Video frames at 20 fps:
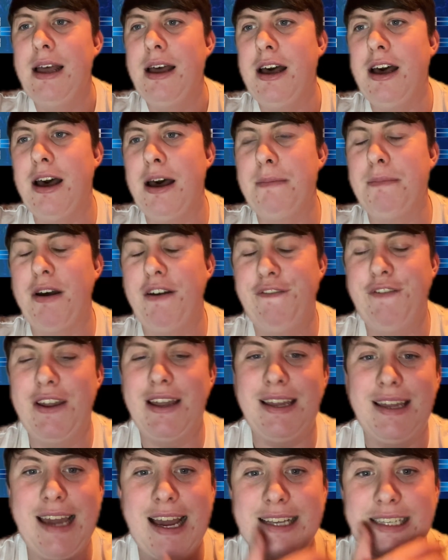I
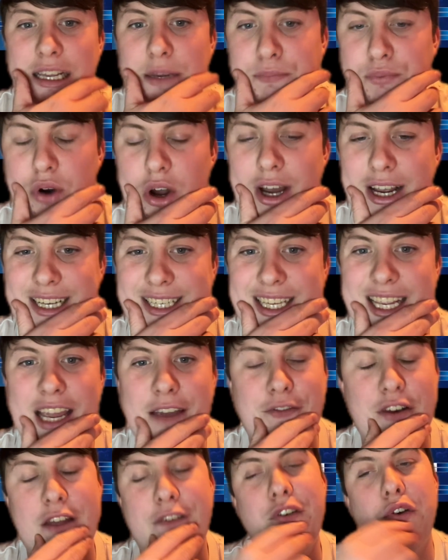think Gezi Price,
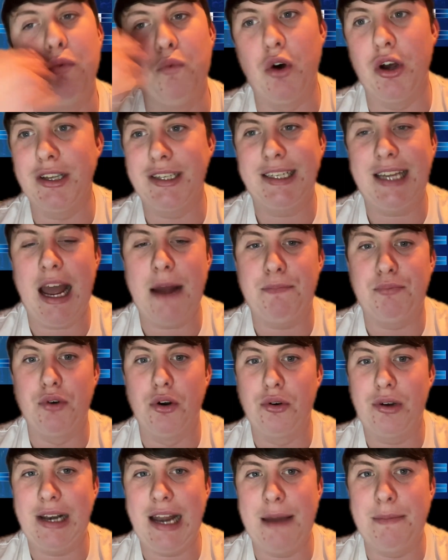even if it was
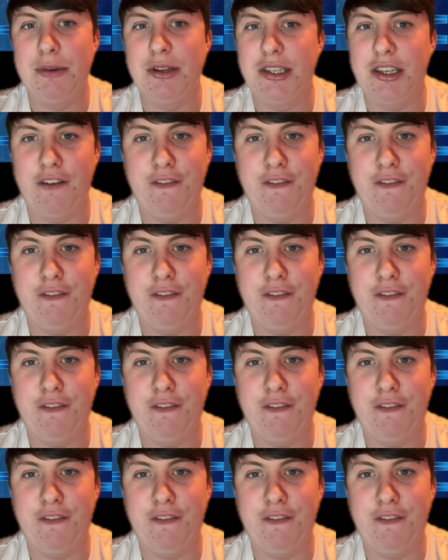Gabriel Clemens,